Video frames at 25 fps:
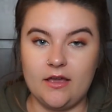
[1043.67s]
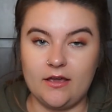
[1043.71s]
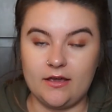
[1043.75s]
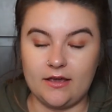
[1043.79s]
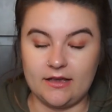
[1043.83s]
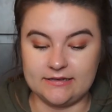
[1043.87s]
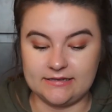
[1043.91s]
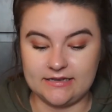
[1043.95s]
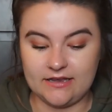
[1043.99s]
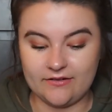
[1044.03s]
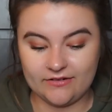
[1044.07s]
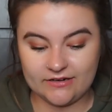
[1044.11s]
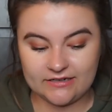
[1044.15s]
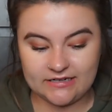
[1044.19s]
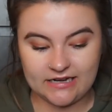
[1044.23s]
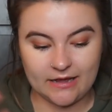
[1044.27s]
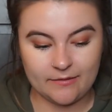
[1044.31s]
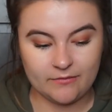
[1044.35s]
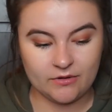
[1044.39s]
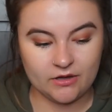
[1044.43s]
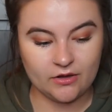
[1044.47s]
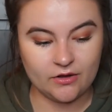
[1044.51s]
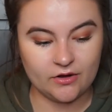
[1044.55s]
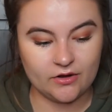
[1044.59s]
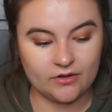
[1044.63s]
Because every
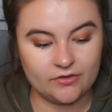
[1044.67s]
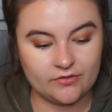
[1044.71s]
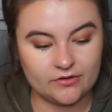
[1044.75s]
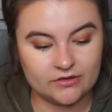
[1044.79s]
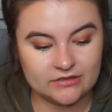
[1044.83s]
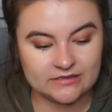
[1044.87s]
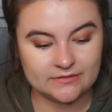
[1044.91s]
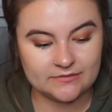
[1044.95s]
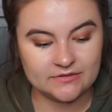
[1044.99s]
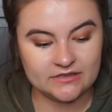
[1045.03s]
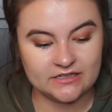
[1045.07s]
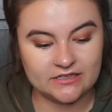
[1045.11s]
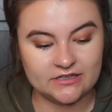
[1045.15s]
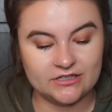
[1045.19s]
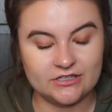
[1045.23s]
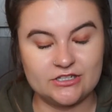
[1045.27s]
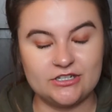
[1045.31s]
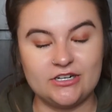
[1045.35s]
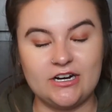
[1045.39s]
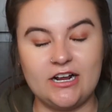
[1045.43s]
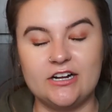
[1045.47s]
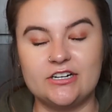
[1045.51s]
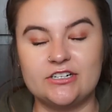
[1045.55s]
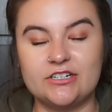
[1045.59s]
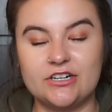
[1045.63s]
time you go to throw something in the
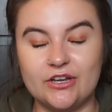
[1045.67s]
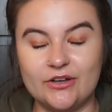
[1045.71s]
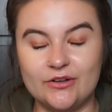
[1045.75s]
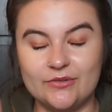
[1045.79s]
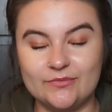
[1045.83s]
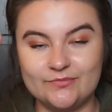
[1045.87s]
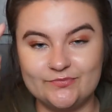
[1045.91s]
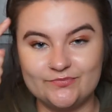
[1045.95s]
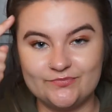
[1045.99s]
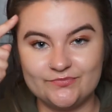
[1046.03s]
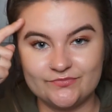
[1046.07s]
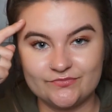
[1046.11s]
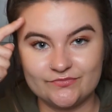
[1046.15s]
trash, go,